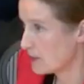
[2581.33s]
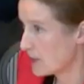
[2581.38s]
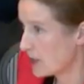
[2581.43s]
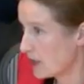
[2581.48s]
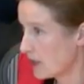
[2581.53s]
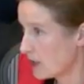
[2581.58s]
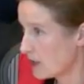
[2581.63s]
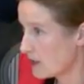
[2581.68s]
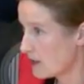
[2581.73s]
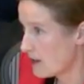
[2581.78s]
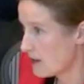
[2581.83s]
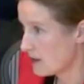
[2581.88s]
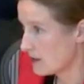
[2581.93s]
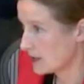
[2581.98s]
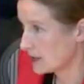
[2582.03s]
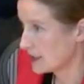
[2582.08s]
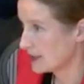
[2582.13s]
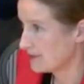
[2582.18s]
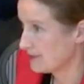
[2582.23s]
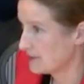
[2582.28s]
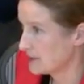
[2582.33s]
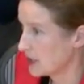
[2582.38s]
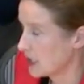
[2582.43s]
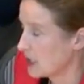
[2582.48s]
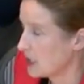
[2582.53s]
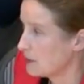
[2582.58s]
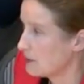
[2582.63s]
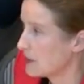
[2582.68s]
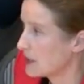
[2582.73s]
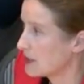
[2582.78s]
the umbrella clause
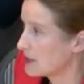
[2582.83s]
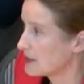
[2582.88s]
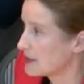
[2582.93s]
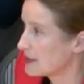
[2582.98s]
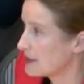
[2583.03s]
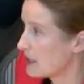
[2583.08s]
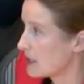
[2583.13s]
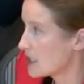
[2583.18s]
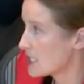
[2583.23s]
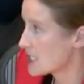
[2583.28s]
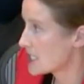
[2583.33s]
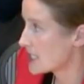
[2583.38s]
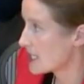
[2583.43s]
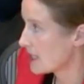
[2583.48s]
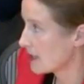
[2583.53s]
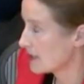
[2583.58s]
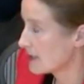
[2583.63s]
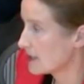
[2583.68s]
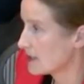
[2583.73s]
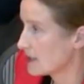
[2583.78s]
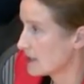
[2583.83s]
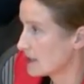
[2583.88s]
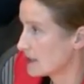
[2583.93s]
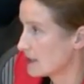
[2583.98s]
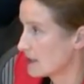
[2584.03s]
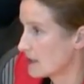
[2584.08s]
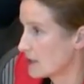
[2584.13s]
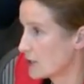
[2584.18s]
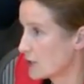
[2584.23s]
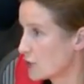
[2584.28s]
because their standard
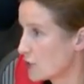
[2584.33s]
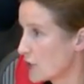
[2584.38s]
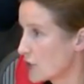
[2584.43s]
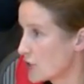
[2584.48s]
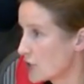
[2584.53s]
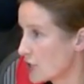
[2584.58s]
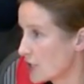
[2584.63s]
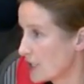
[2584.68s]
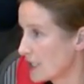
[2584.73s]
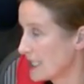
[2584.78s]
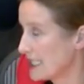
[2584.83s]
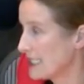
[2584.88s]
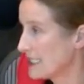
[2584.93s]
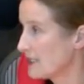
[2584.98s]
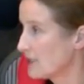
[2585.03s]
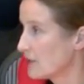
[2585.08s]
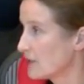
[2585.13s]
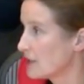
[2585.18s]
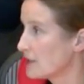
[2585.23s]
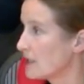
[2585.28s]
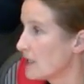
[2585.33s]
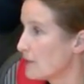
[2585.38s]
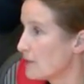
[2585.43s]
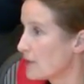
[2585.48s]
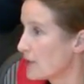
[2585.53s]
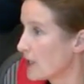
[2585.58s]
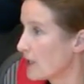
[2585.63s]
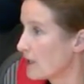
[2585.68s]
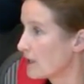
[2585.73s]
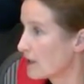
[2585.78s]
structure is not an
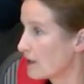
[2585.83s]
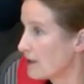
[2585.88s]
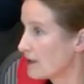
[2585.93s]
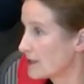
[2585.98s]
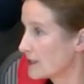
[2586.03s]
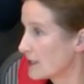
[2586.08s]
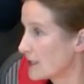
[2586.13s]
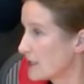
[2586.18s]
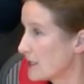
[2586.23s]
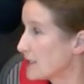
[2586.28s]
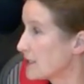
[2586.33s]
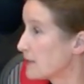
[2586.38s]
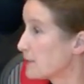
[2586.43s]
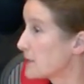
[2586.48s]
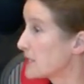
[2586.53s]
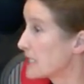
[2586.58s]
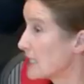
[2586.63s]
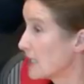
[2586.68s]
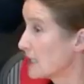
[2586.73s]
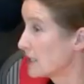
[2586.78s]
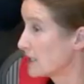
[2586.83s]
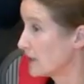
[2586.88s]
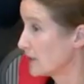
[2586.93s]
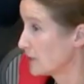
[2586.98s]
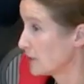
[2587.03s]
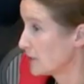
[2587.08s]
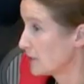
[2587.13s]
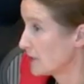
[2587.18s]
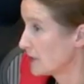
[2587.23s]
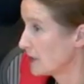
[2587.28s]
umbrella clause that is
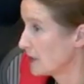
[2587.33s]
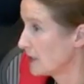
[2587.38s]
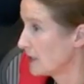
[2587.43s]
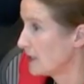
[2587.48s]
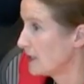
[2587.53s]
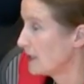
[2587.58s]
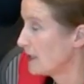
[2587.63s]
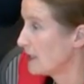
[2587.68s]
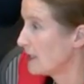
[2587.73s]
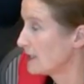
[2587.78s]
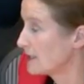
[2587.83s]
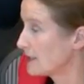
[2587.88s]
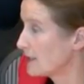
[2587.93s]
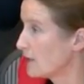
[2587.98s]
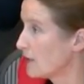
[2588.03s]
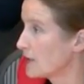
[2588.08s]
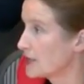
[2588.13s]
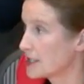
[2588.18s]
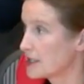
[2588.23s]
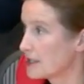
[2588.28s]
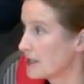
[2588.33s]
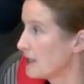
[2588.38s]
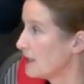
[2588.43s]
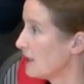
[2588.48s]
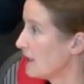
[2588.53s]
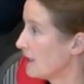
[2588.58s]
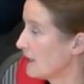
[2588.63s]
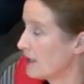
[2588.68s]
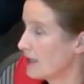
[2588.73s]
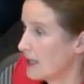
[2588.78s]
substantive. It's not
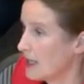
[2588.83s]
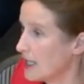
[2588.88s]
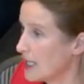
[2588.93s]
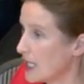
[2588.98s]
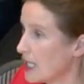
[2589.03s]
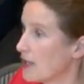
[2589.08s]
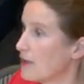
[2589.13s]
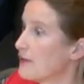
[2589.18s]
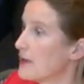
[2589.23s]
an